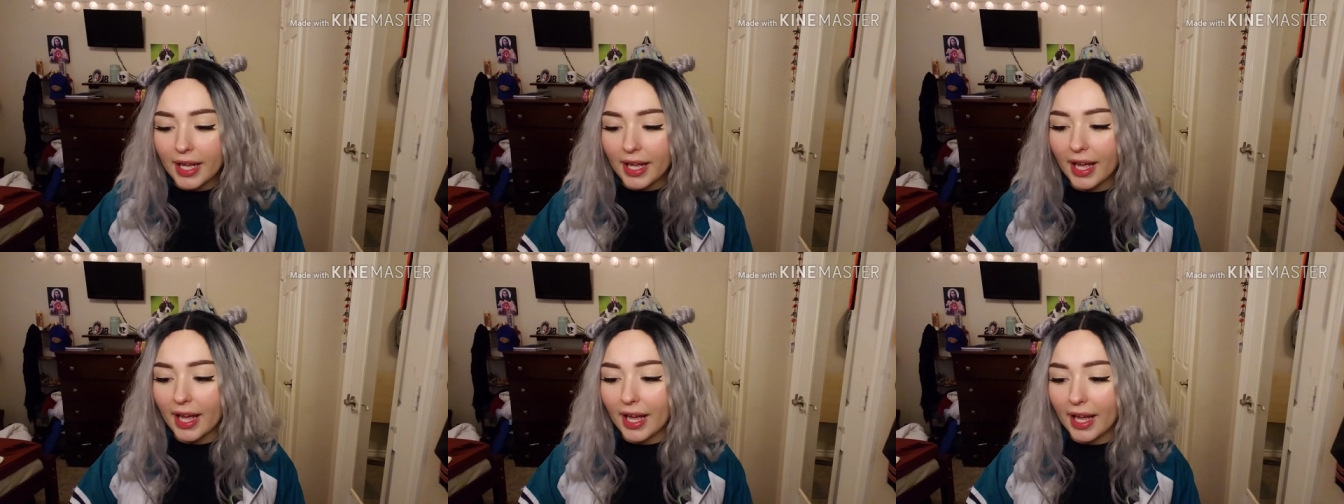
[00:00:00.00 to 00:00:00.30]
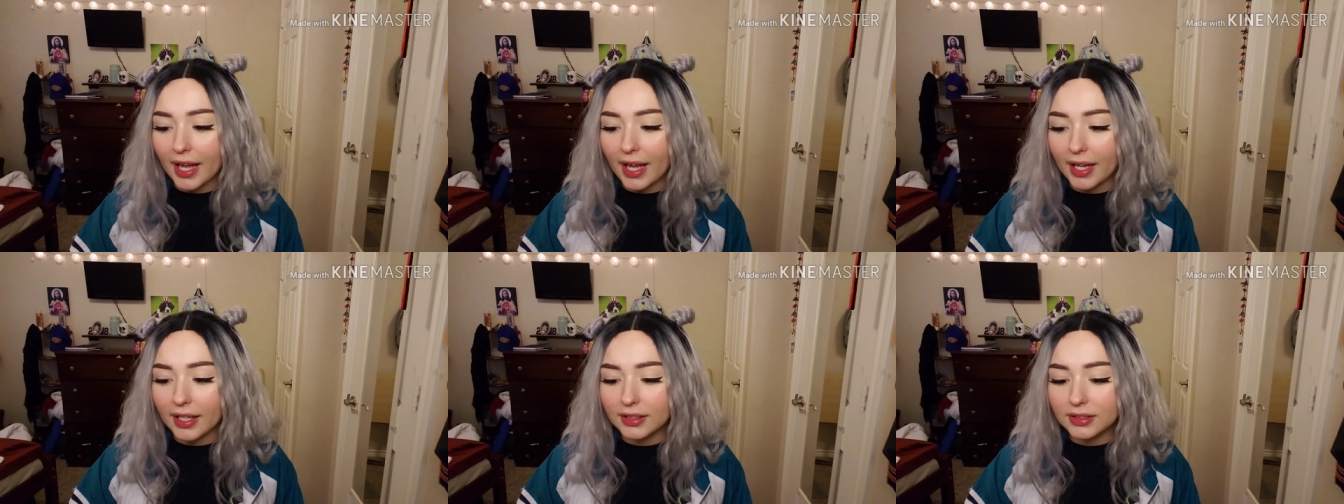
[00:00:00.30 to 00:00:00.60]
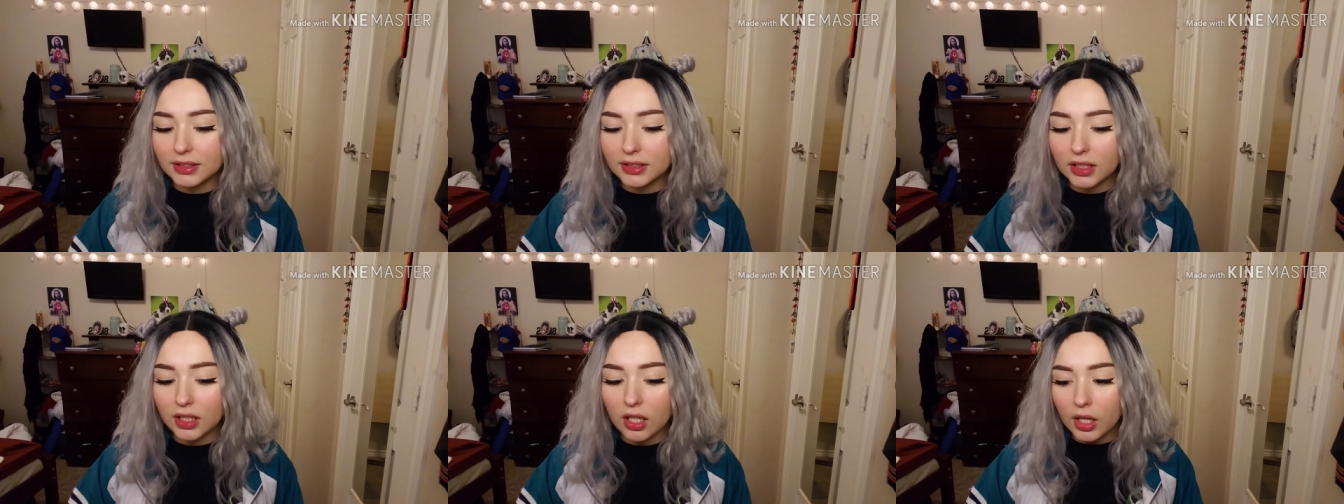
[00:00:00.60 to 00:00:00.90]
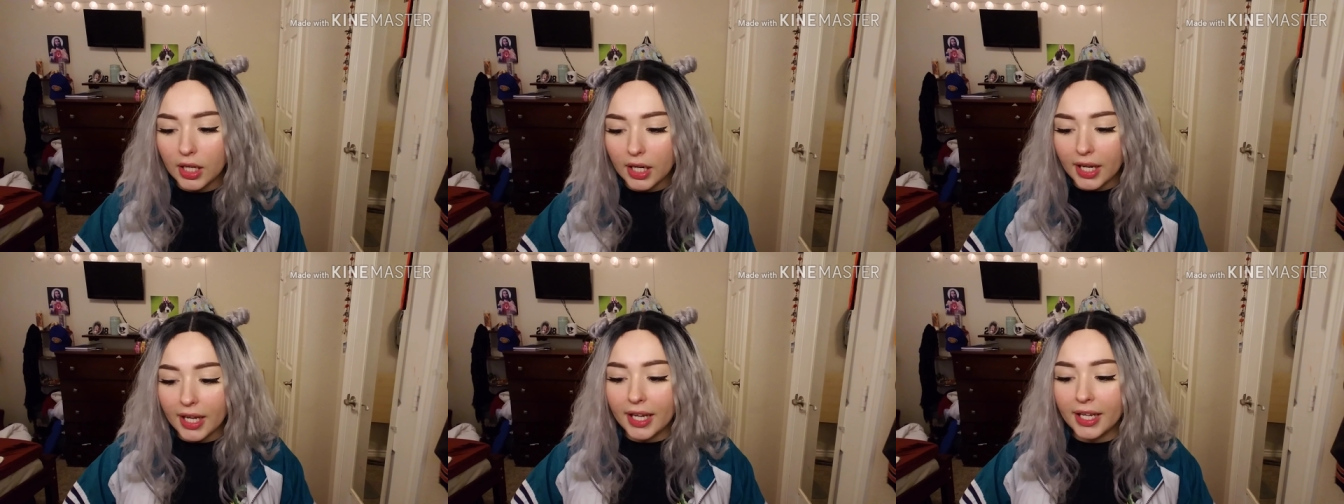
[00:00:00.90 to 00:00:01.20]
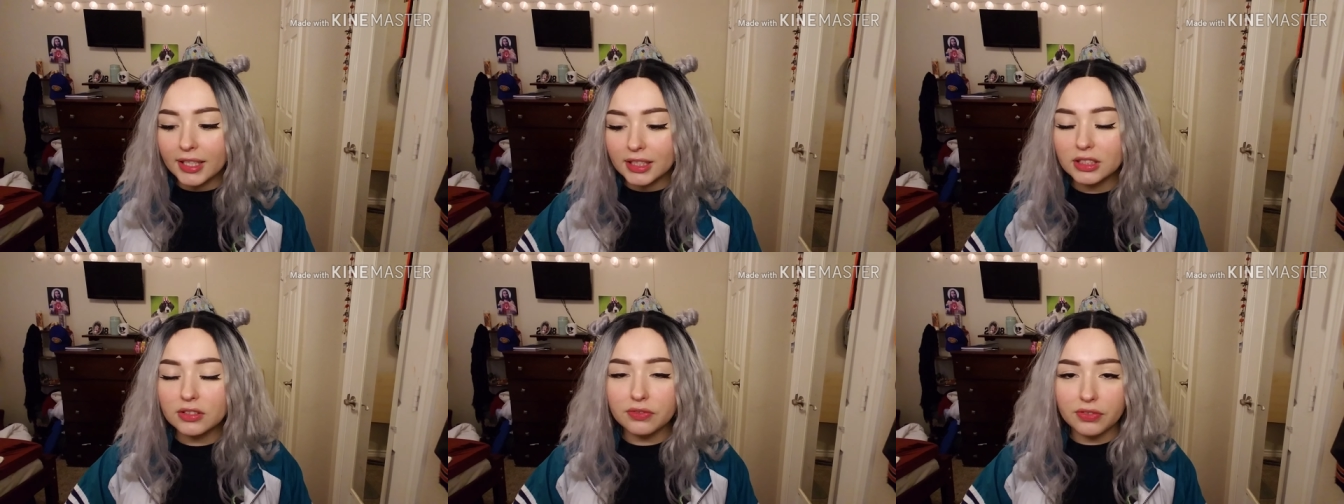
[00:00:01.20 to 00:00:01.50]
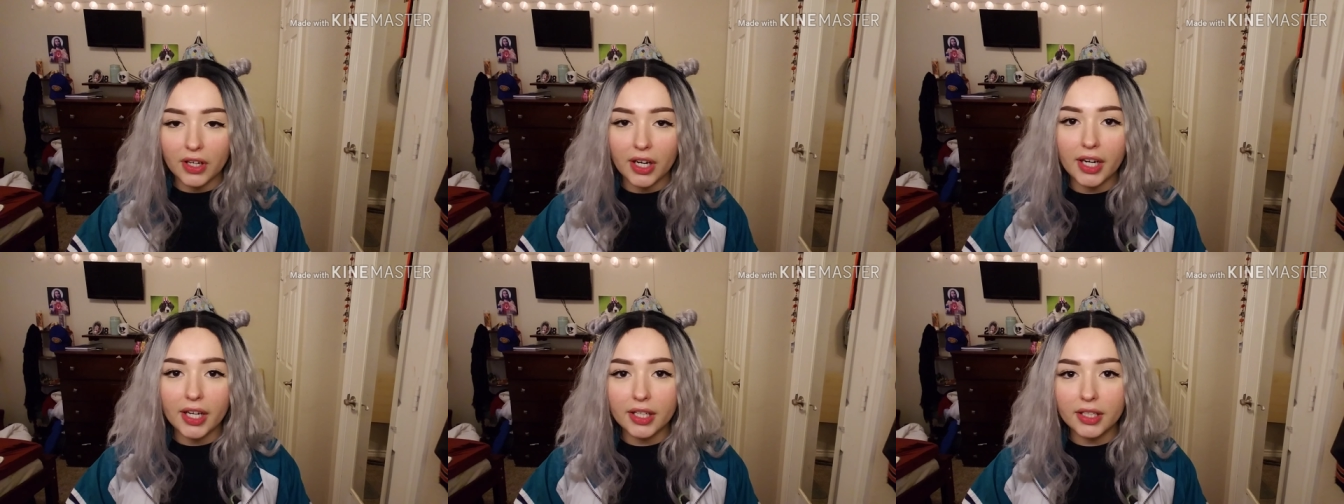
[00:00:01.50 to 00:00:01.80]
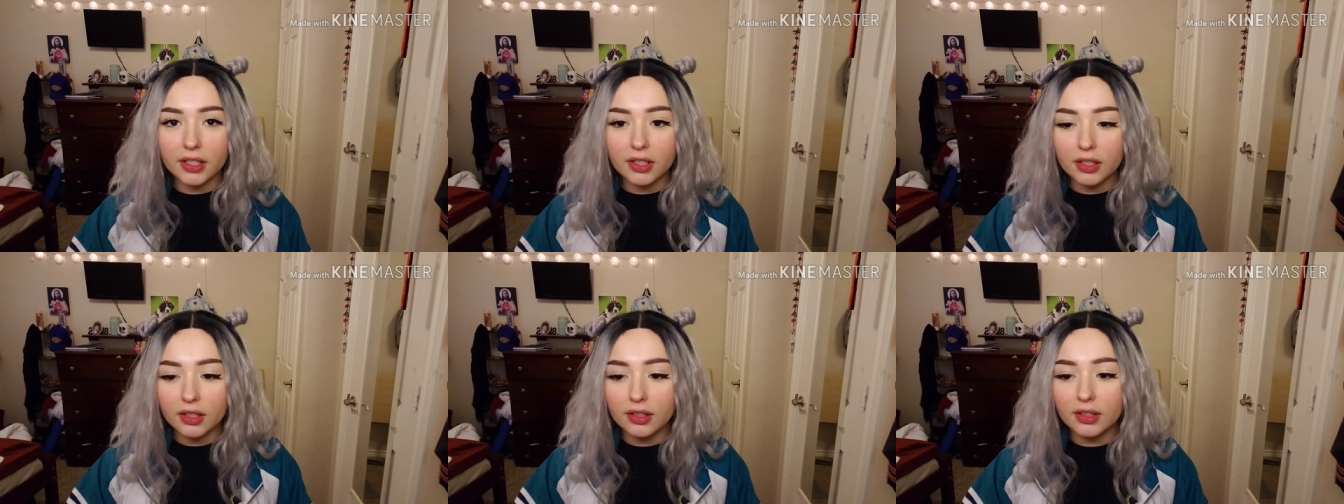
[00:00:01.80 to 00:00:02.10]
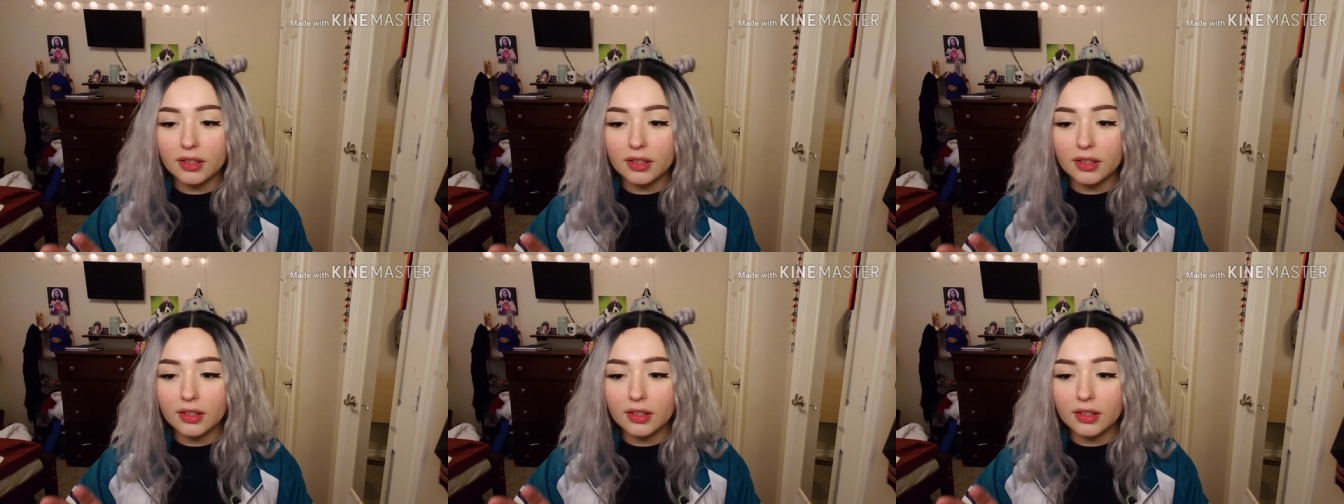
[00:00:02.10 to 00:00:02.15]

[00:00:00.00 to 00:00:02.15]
and his friend